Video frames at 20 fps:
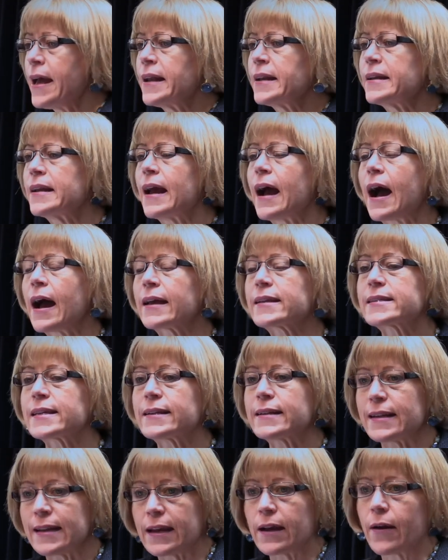and I
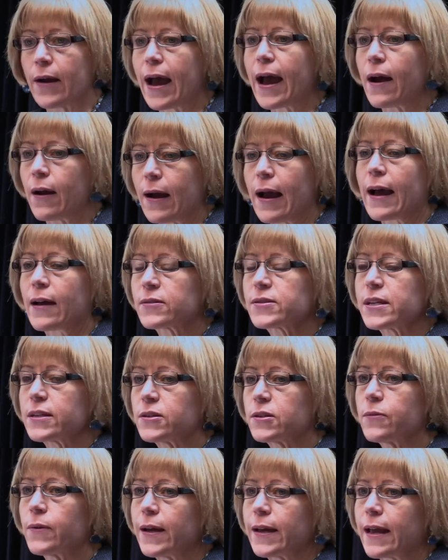said, you know, How, how's
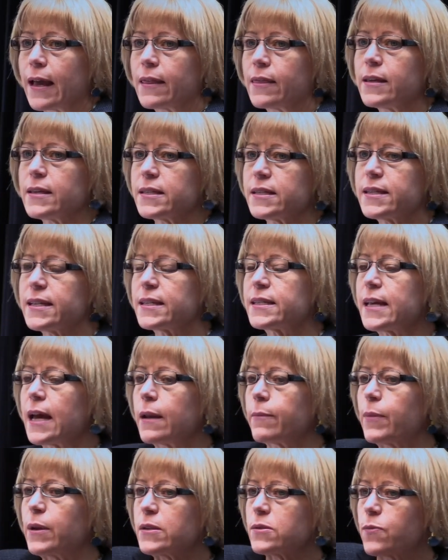it doing? And these
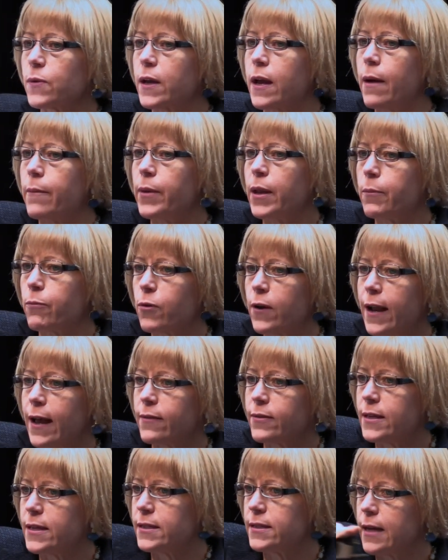sysadmins would come in and print
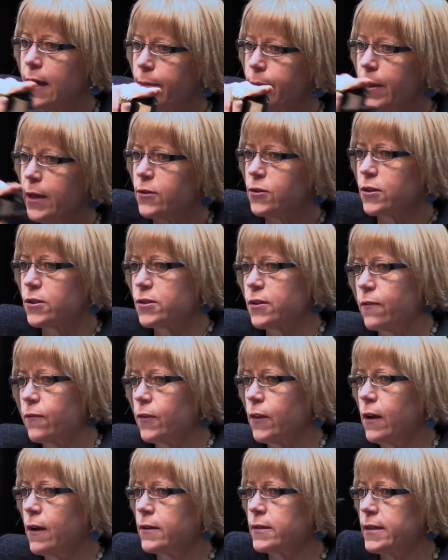out these dot matrix
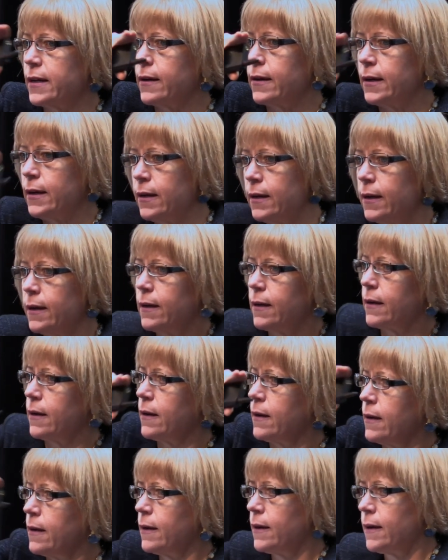server logs. And, er,
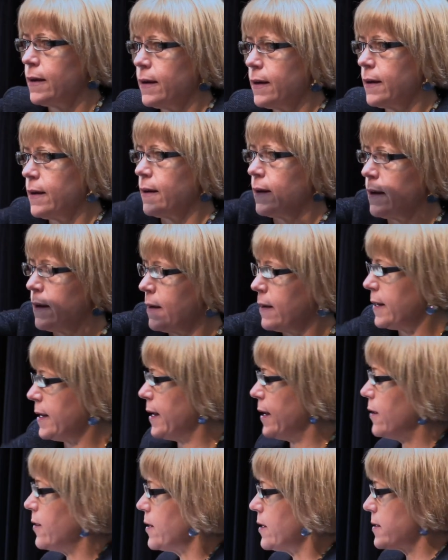er, er, er,
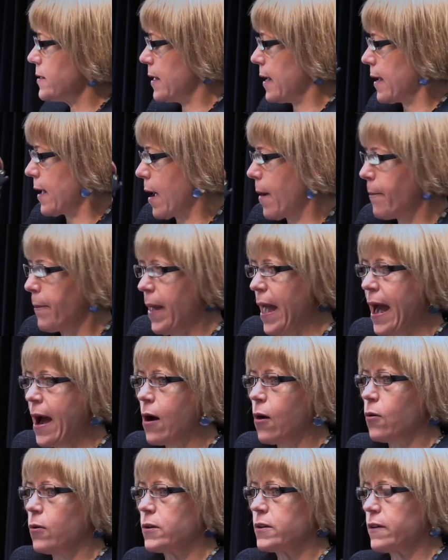you know, there's like a
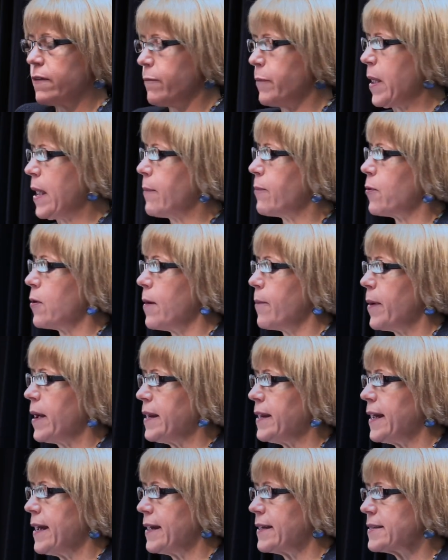pound of paper on
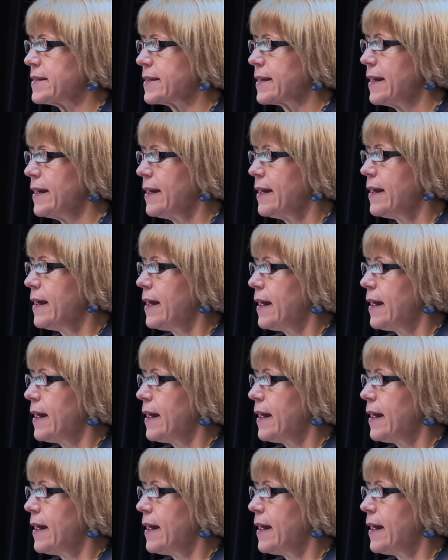my desk